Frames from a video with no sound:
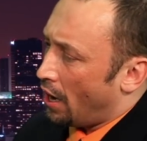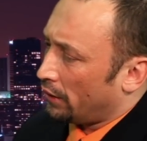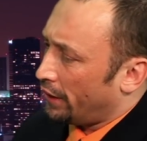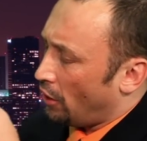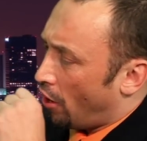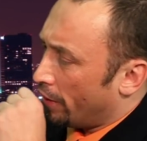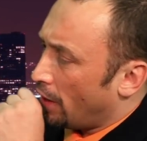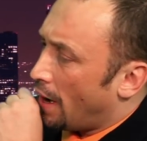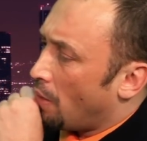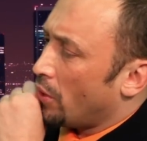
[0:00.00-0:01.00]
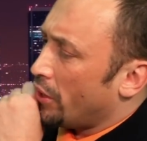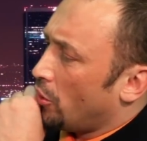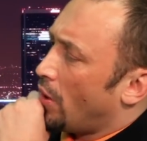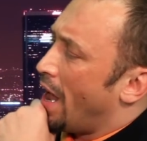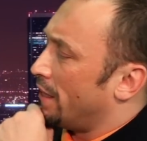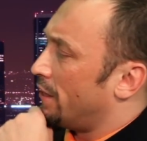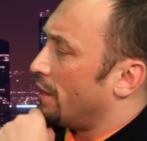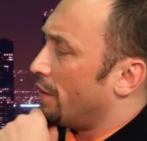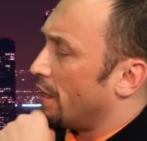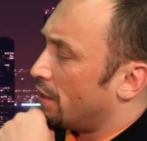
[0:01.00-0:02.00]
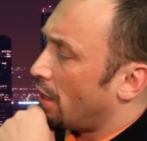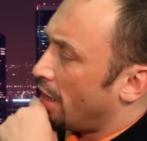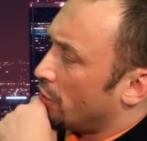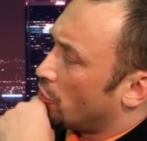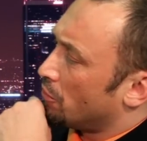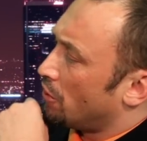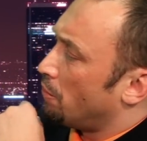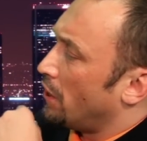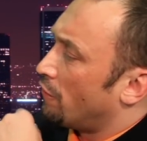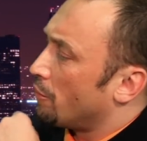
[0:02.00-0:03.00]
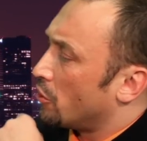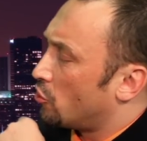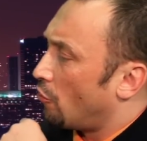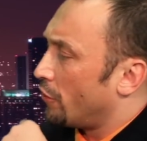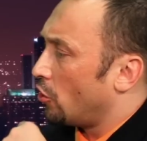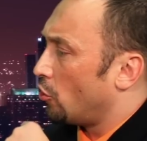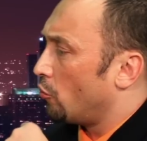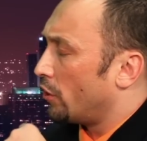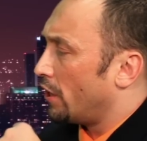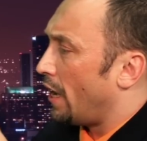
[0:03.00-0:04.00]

Leon, what do you add to this in terms of being from the Soviet Union?